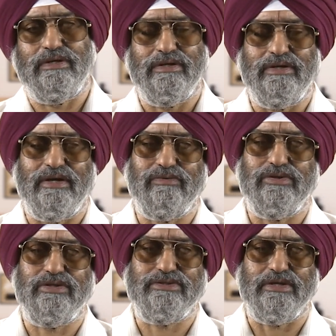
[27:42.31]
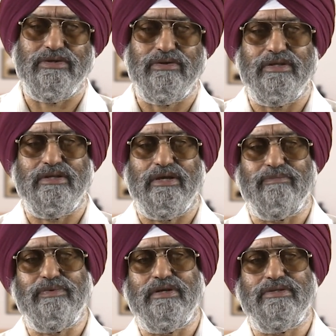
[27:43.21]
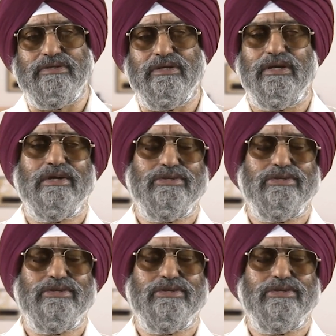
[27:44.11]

individual securities A, B and C.